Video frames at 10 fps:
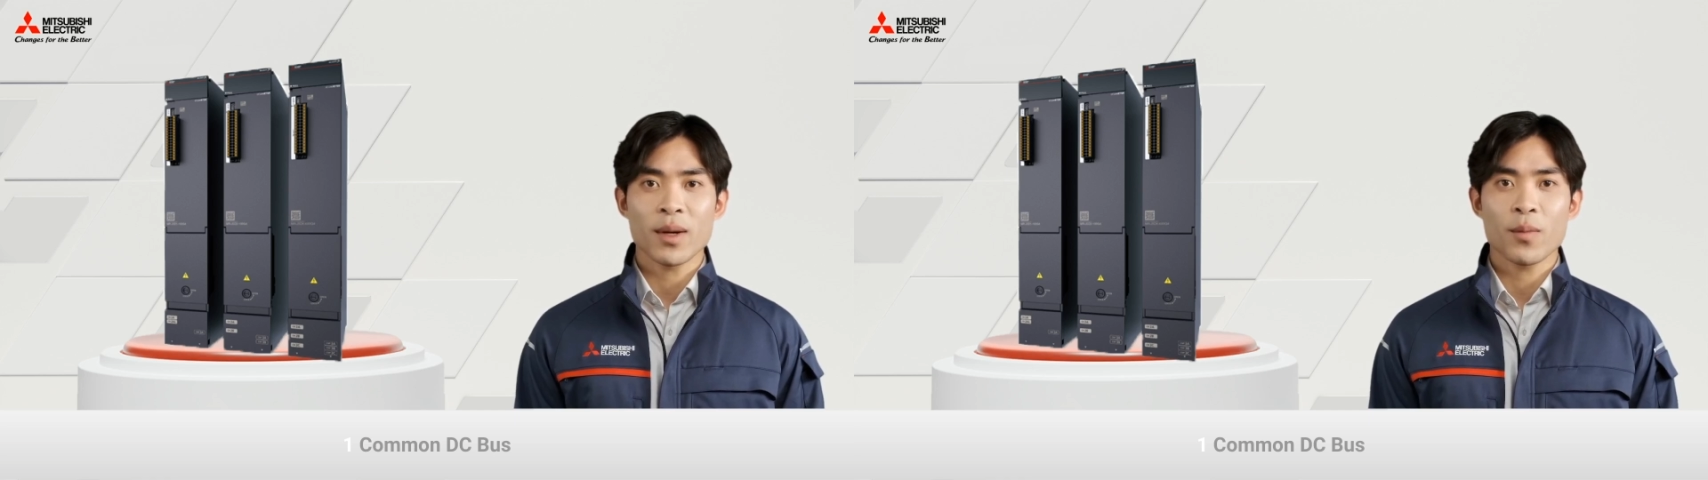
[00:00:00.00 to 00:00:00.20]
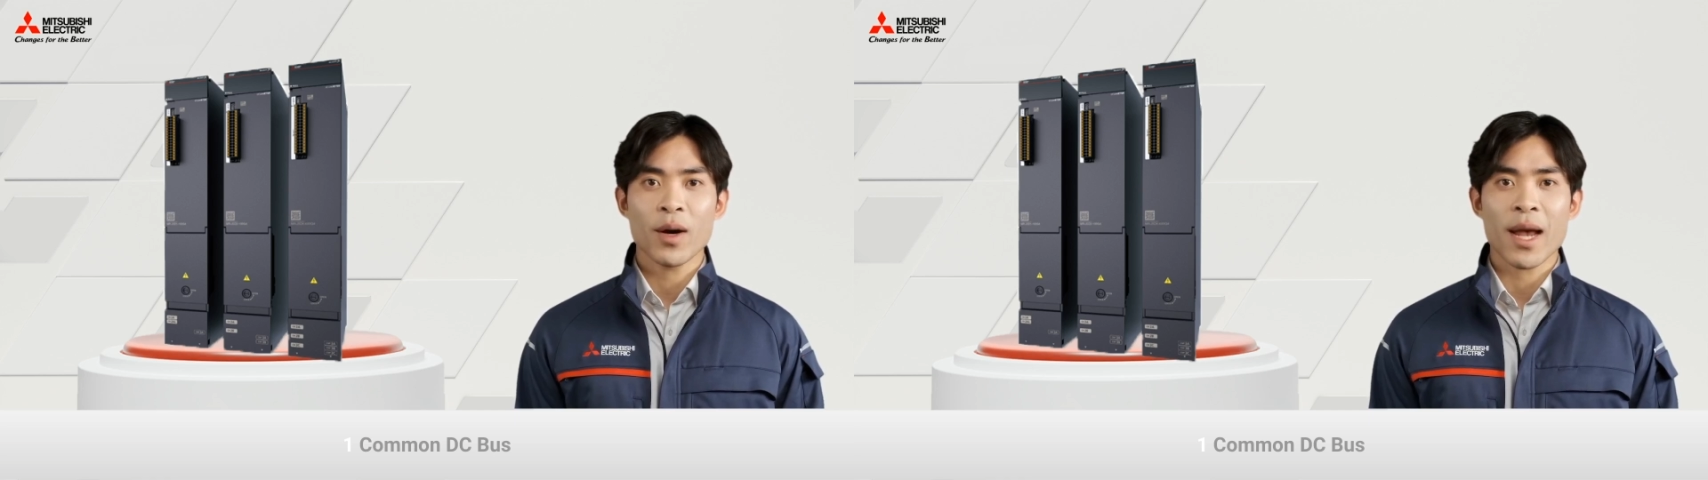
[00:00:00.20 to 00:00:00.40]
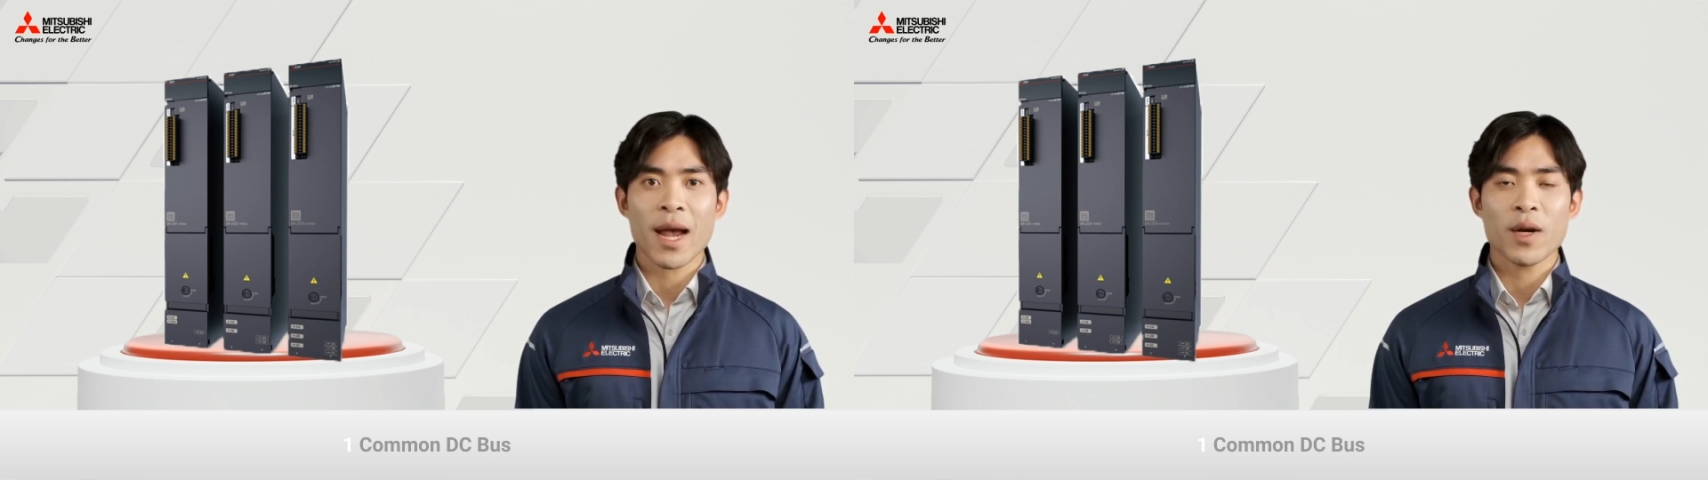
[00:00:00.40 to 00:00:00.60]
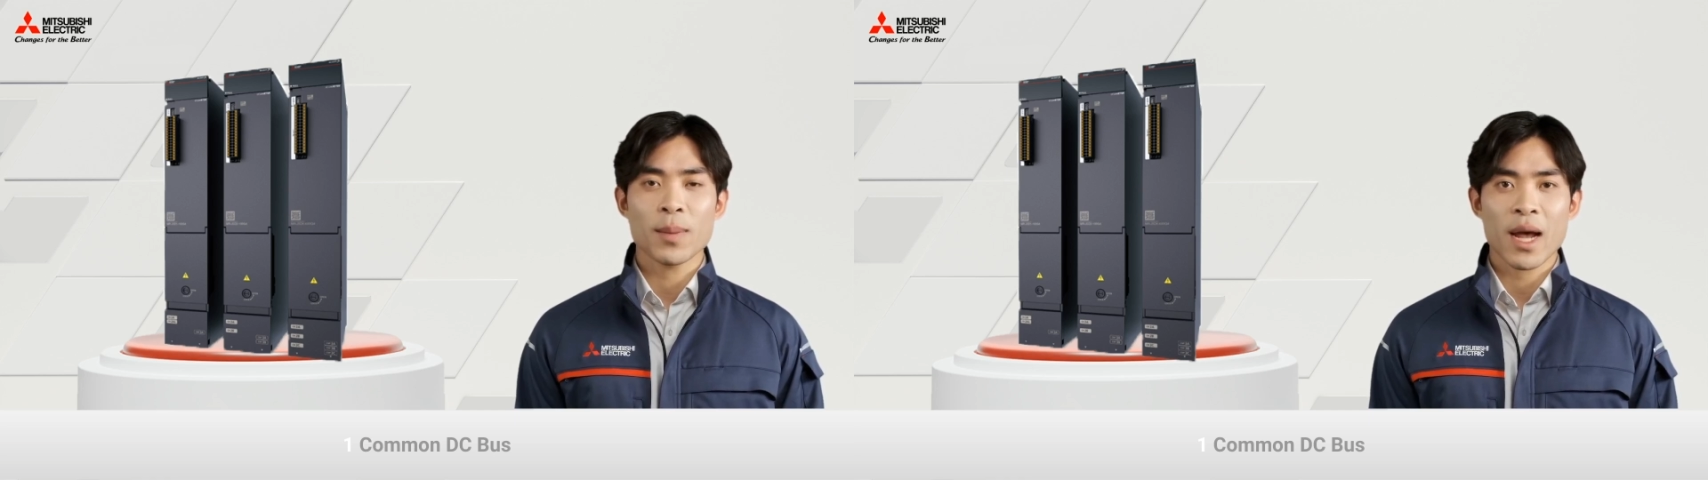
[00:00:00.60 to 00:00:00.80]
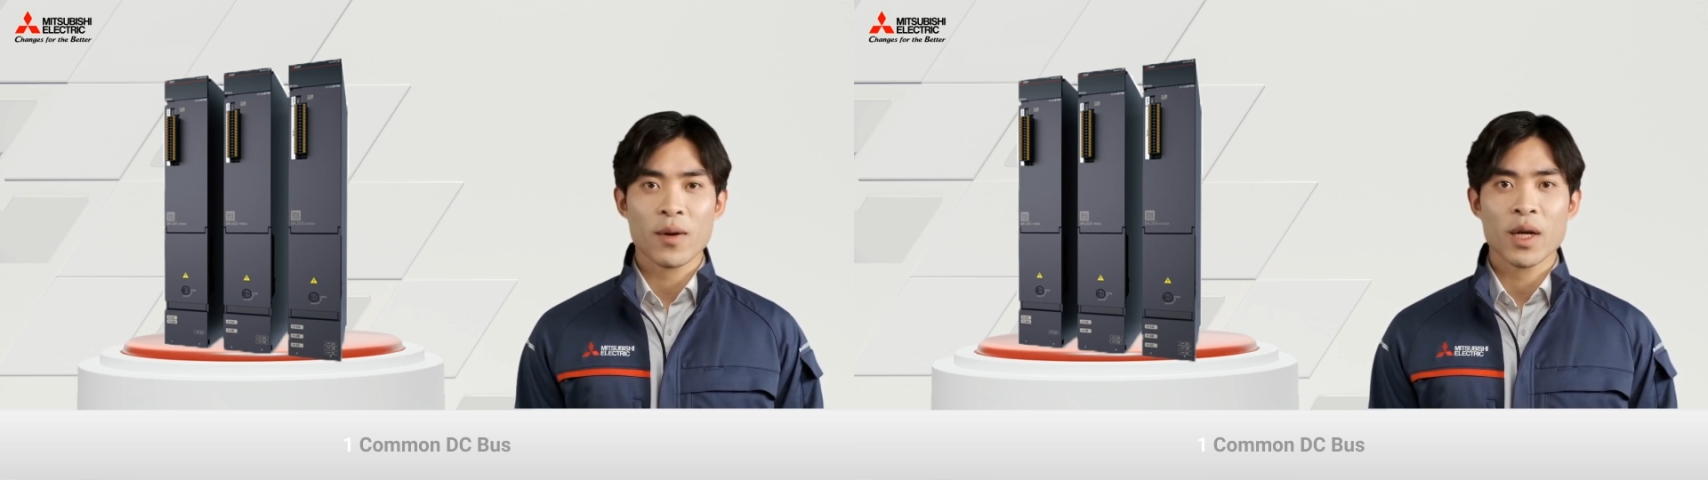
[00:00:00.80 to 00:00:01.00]
where higher
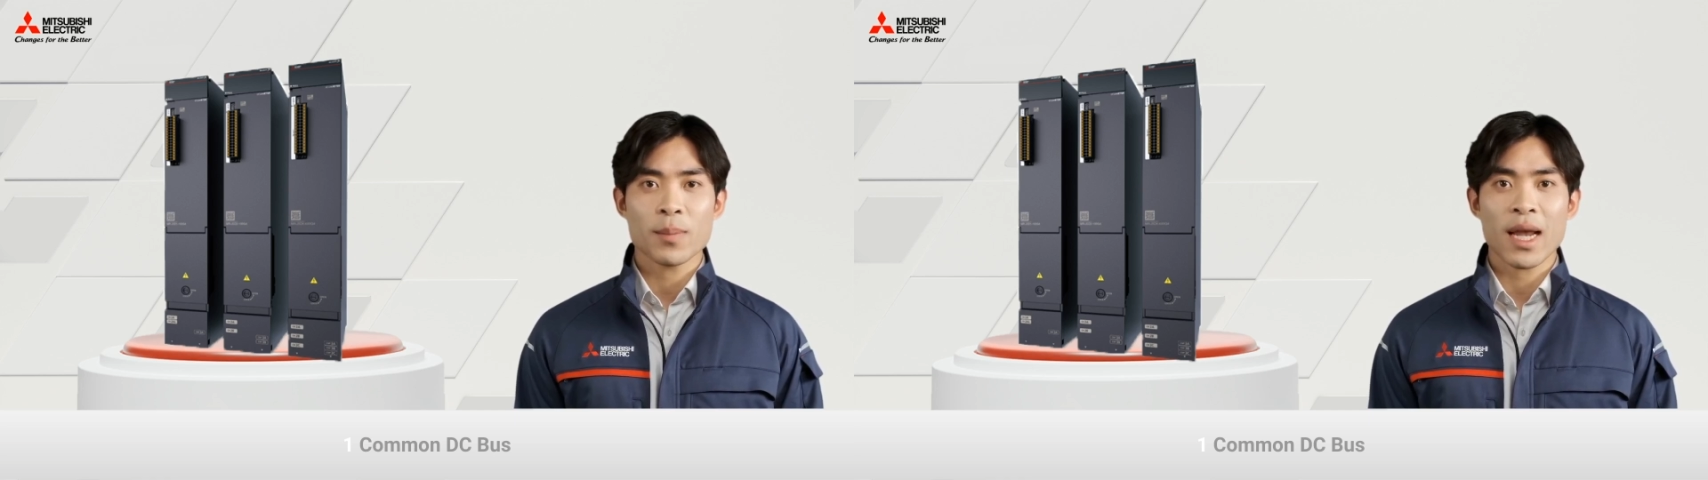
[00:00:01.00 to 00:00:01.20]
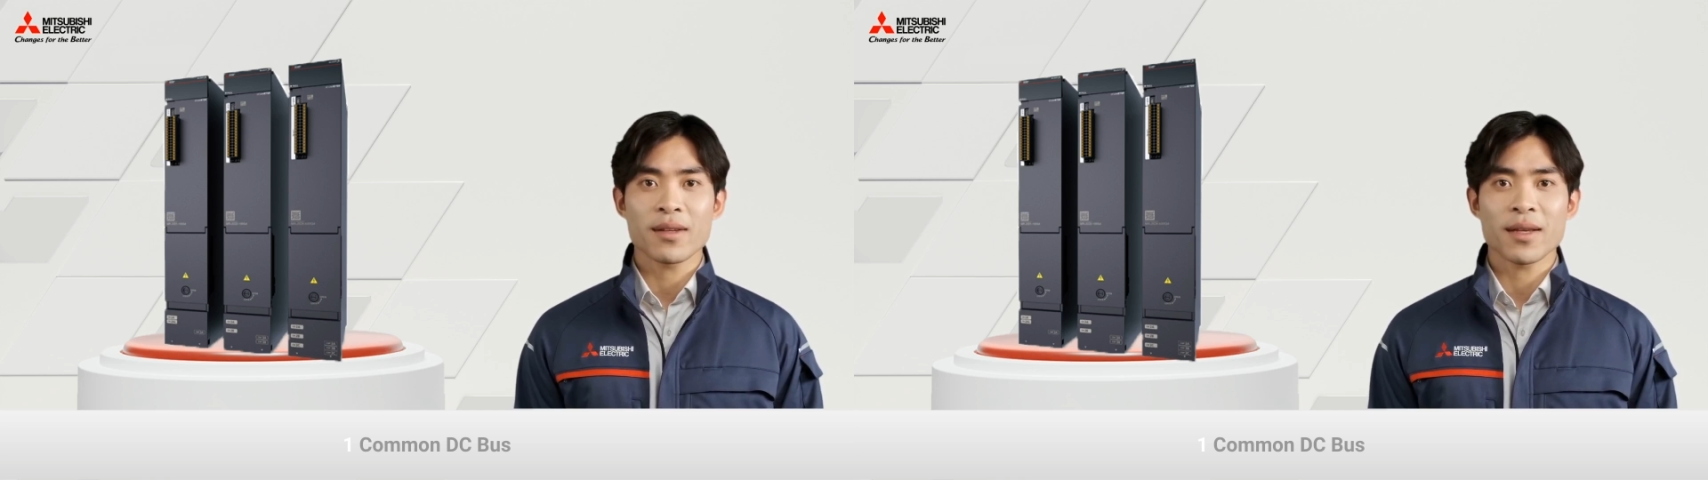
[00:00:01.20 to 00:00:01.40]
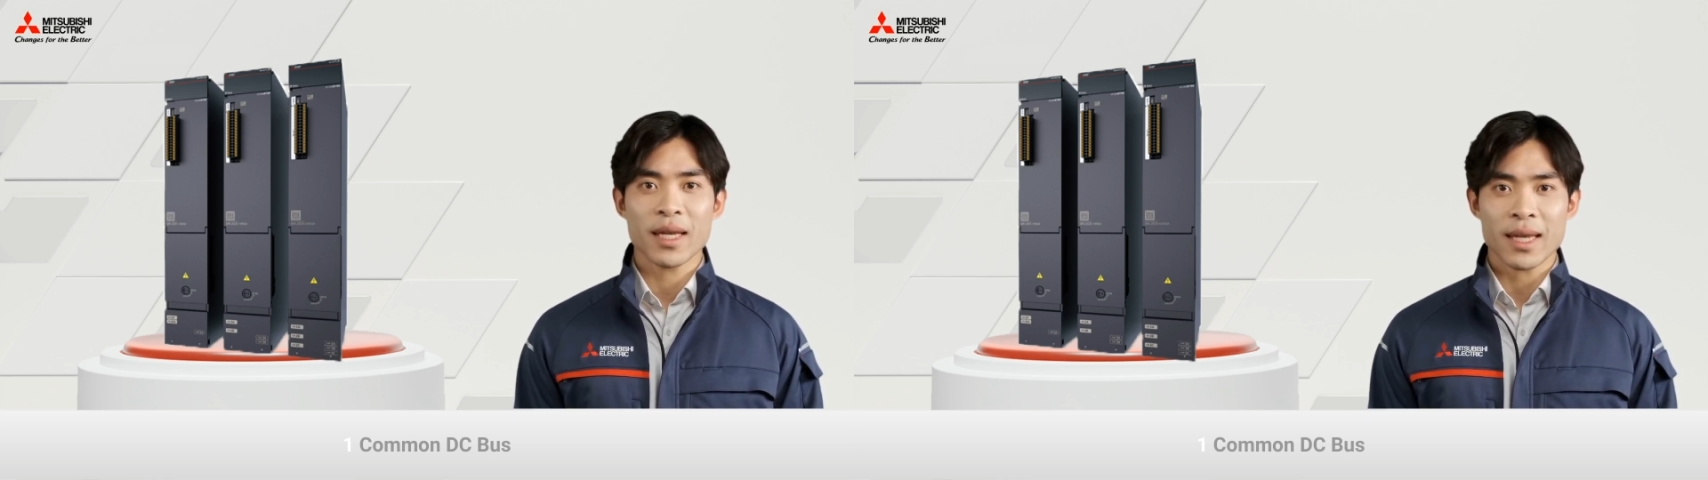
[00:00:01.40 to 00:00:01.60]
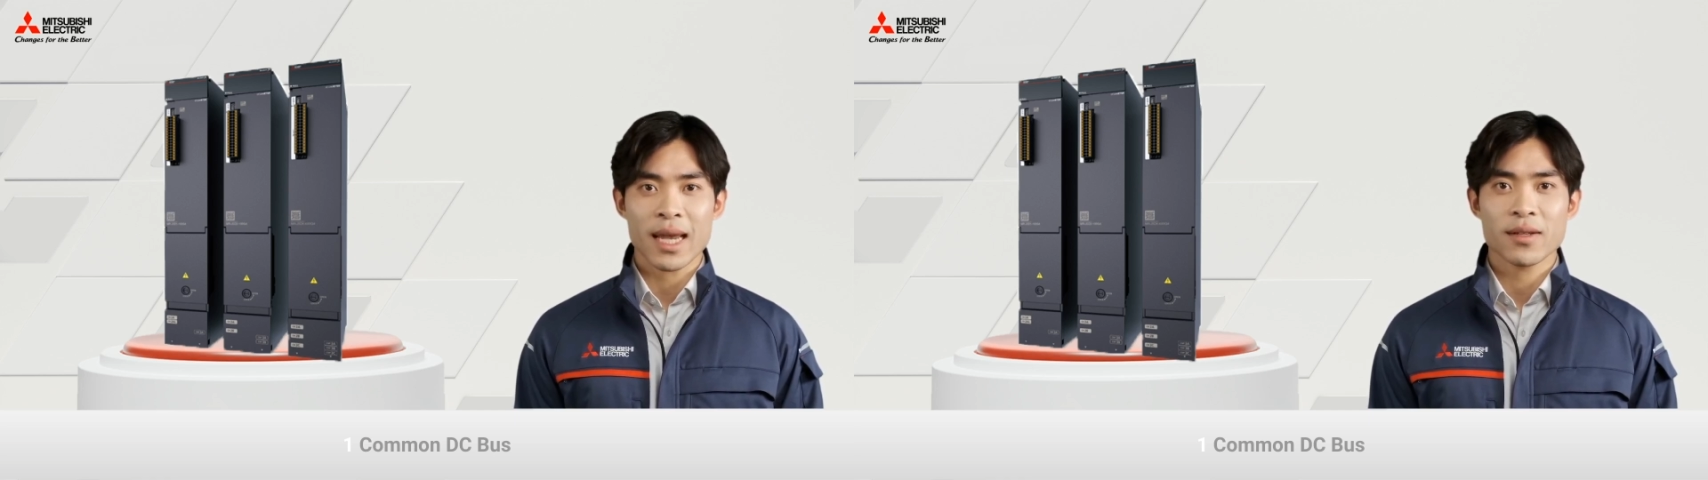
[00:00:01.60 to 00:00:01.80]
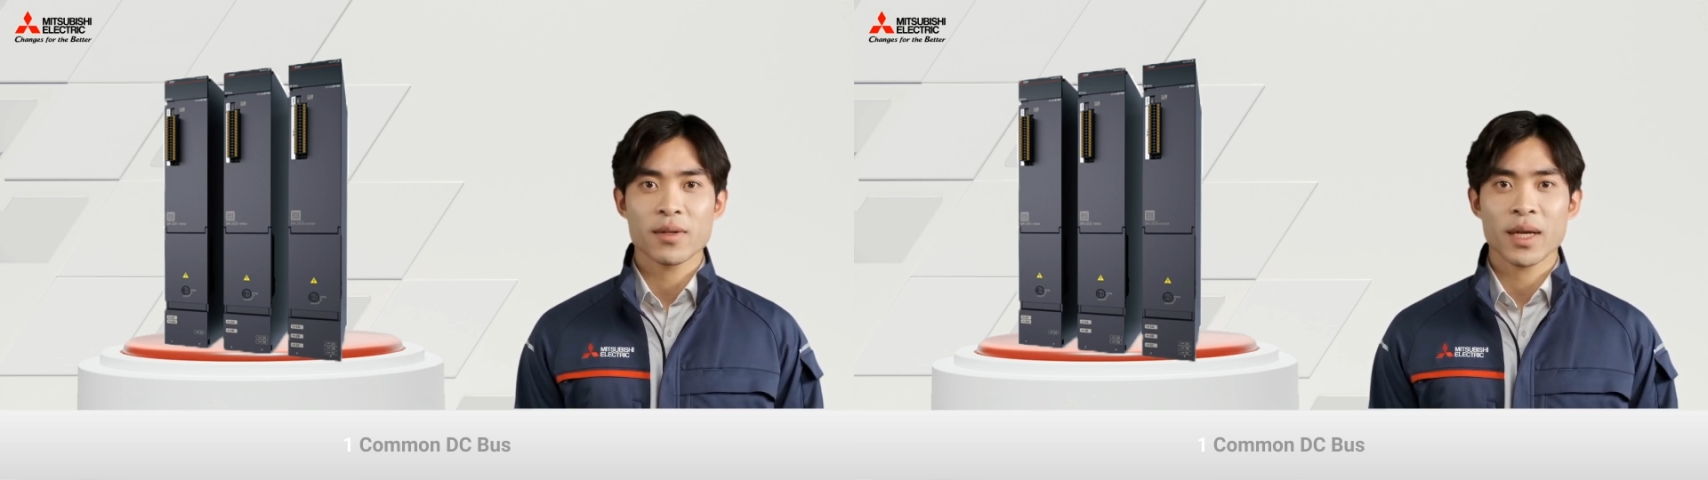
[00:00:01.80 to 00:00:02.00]
power capacity
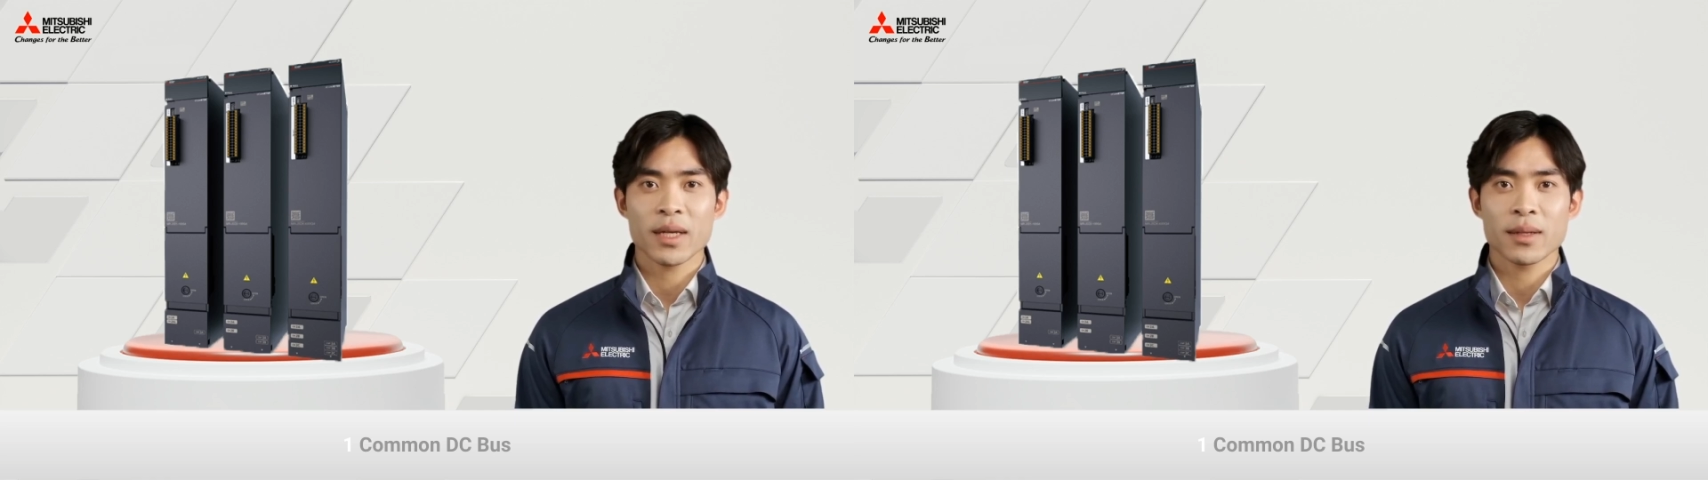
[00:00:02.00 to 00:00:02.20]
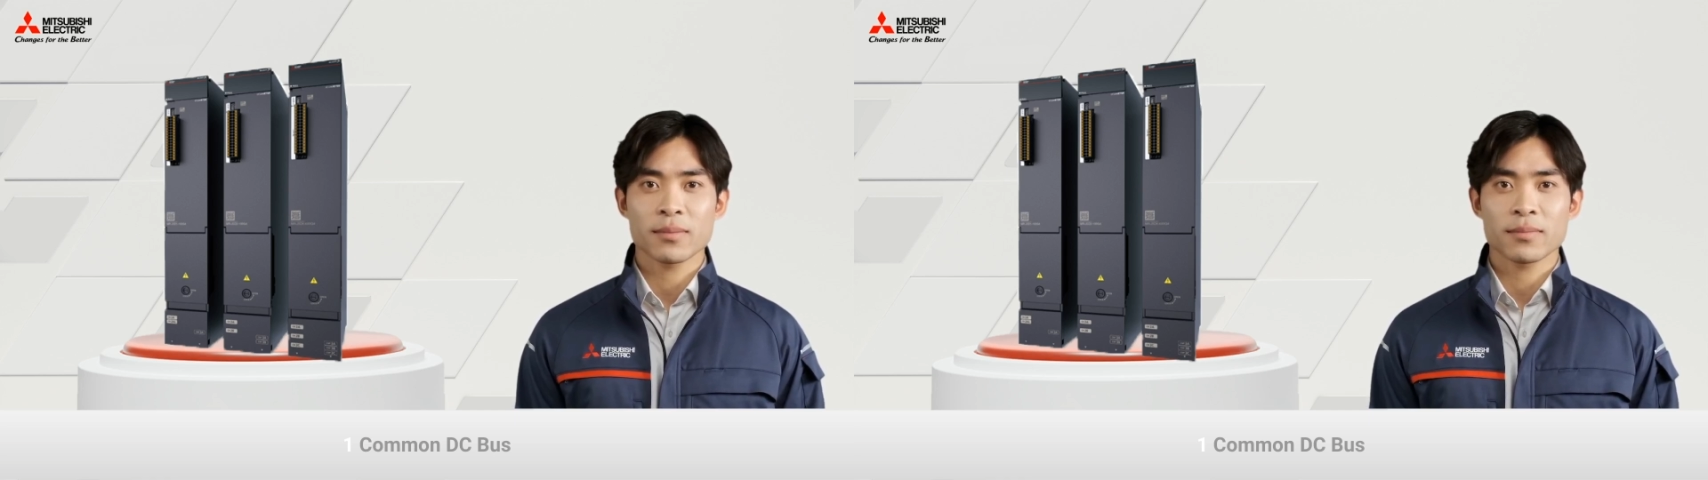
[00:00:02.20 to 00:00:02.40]
is needed.